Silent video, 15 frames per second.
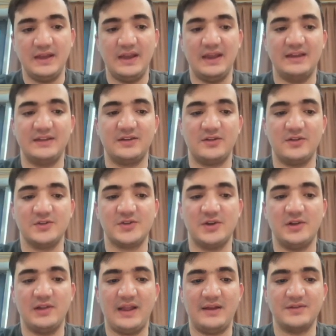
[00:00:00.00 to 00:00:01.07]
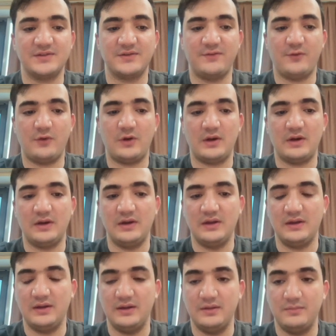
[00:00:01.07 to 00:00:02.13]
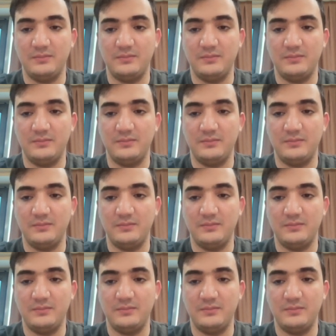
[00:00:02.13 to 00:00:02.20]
And it also allows for